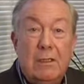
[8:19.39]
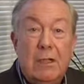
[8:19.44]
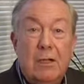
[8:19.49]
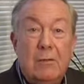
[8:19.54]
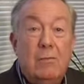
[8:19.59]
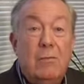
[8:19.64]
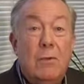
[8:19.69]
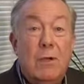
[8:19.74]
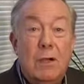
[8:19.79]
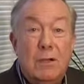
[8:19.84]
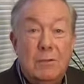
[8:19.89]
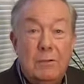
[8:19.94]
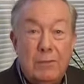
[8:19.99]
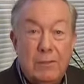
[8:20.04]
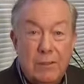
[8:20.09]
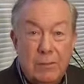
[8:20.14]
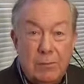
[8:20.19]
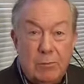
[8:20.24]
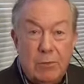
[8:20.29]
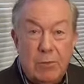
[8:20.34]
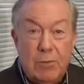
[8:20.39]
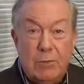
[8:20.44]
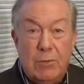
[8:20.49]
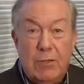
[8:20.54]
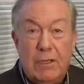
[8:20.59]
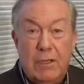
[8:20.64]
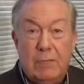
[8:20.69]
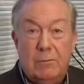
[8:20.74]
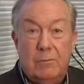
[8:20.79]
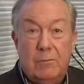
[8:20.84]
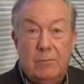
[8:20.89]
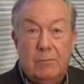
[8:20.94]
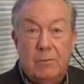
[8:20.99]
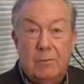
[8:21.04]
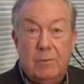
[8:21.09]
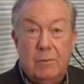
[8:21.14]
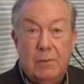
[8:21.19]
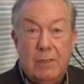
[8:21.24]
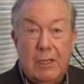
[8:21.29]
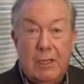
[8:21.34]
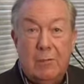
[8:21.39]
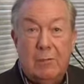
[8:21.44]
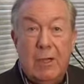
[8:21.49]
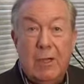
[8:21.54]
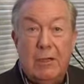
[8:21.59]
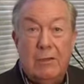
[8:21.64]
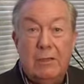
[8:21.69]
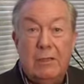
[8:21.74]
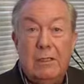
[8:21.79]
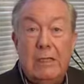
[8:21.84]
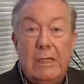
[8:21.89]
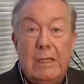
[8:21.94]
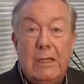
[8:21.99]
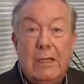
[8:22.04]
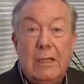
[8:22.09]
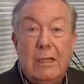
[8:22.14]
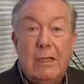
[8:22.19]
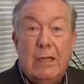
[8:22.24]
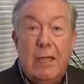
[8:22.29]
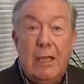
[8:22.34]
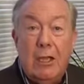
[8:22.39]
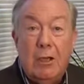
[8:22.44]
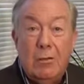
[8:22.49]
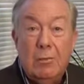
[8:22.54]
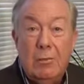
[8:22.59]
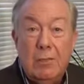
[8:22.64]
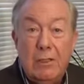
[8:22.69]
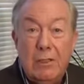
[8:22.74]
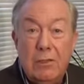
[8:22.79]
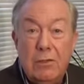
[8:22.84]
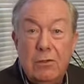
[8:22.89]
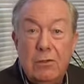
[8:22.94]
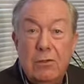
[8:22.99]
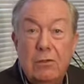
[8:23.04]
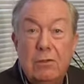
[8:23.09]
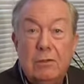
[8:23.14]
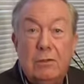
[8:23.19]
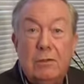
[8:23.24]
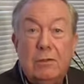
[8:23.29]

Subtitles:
a marvelous program about helping you